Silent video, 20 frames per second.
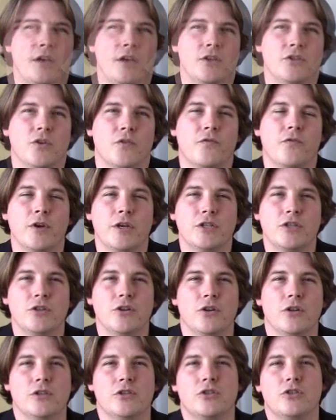So
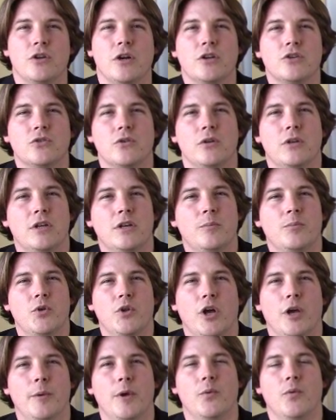frictional and structural
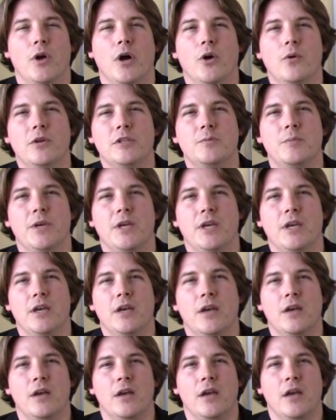unemployment will always
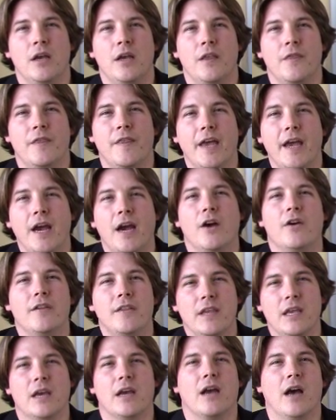be there
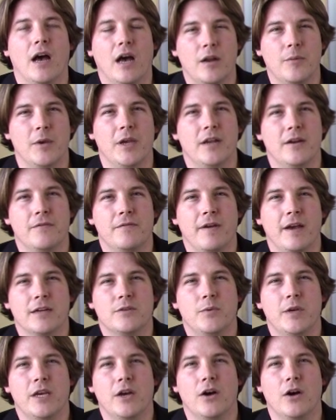in the economy. And in
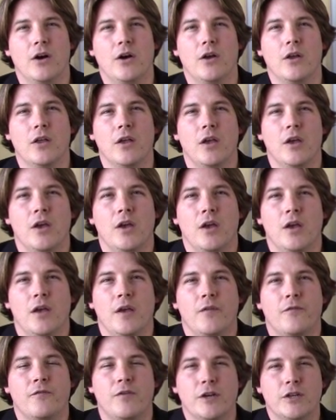fact, we call
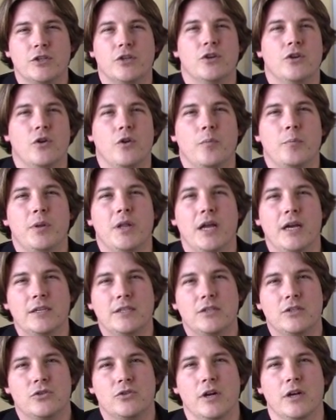frictional
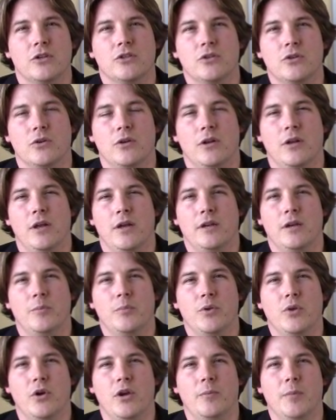plus structural
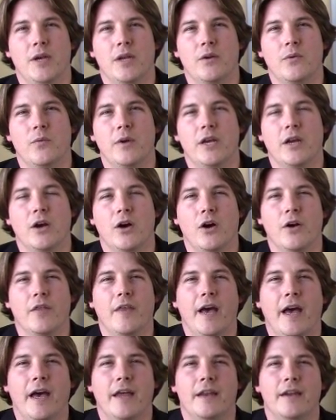unemployment, we call
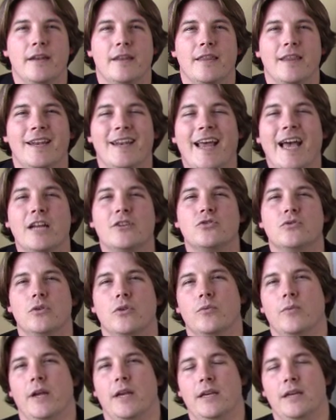that the
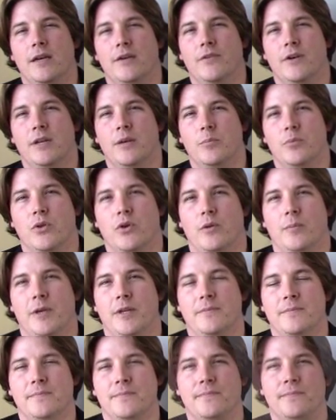natural rate of
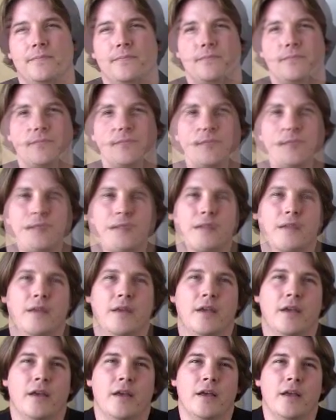unemployment.
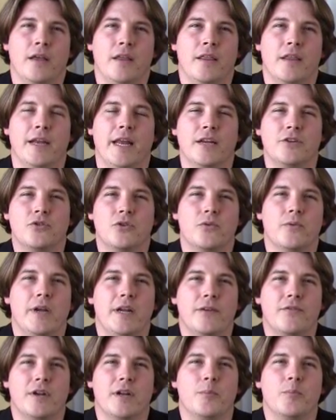The natural
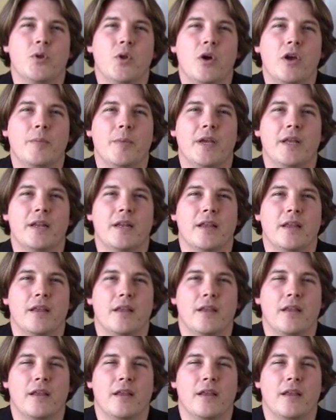rate of unemployment